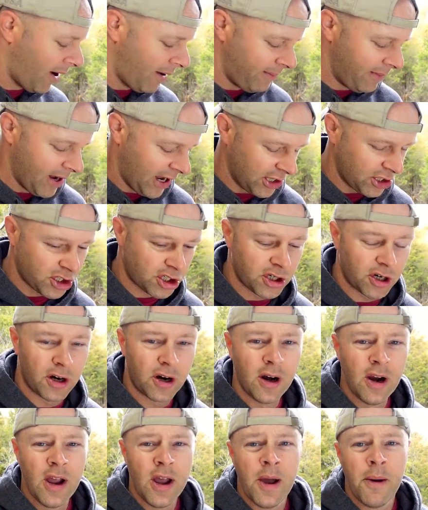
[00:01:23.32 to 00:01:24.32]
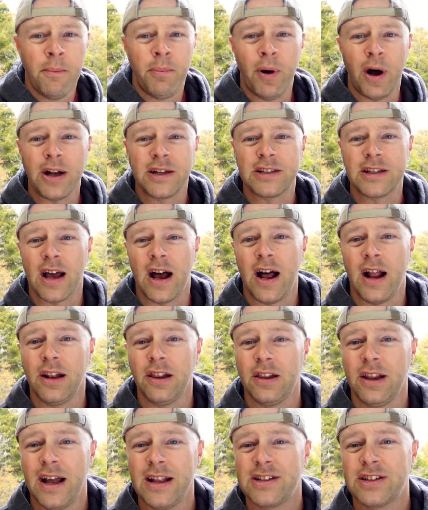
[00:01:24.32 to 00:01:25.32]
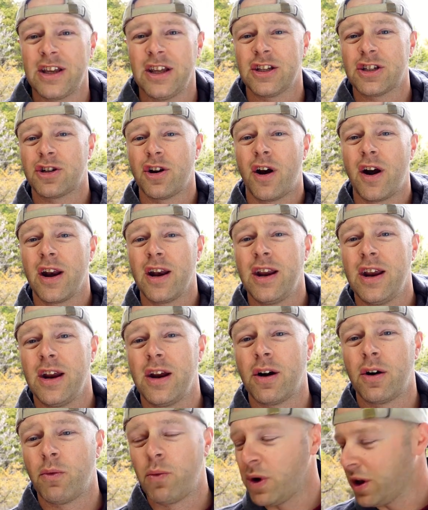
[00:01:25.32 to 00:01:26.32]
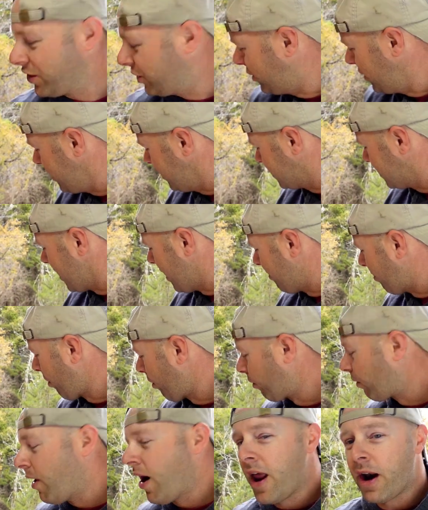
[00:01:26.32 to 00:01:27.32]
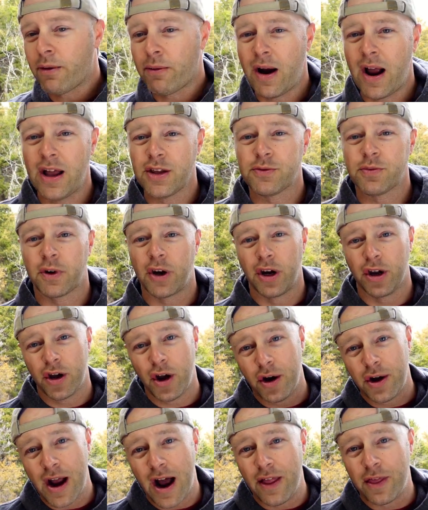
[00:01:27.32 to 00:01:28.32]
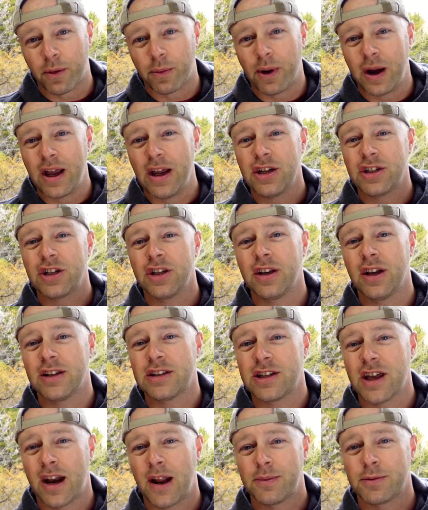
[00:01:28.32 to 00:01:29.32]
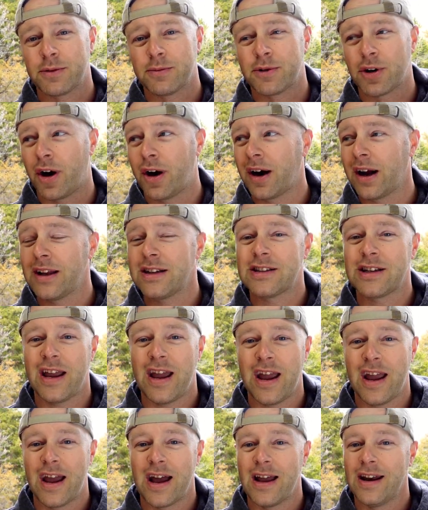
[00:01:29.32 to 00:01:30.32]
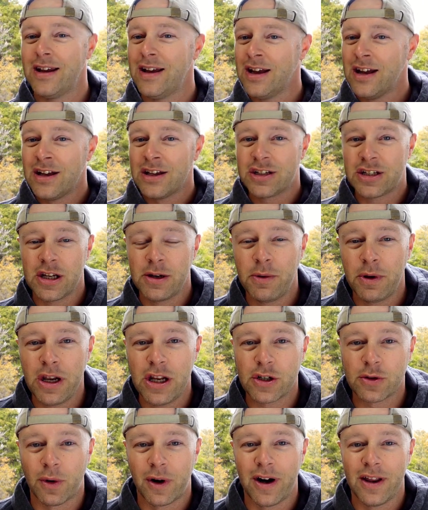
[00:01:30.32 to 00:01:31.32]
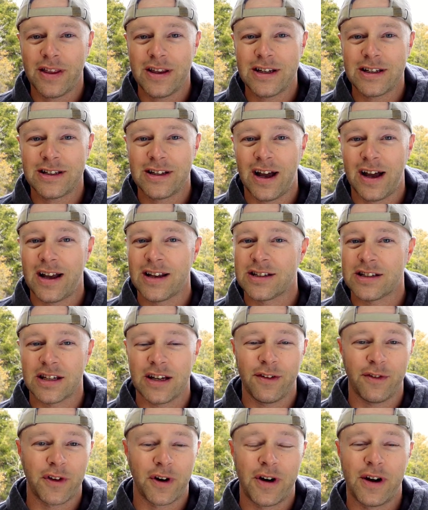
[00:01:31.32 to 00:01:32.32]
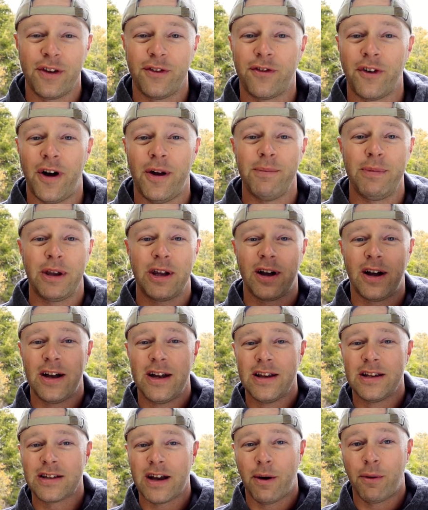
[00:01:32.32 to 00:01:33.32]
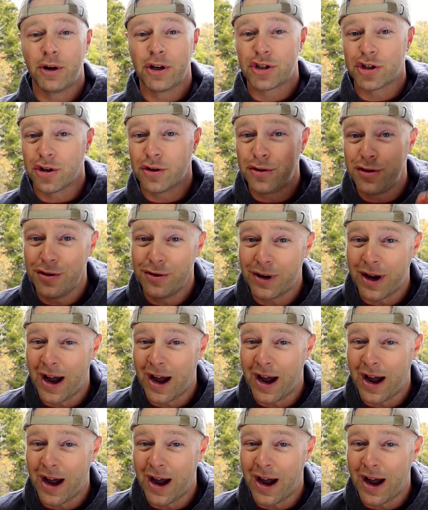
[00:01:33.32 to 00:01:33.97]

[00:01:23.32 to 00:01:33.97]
I'm not sure. But uh, let's get started here with these uh, Piranha rounds. We're going to go down the range, set up some targets, and see what each one of these does, see if they're any fun, because I want to show you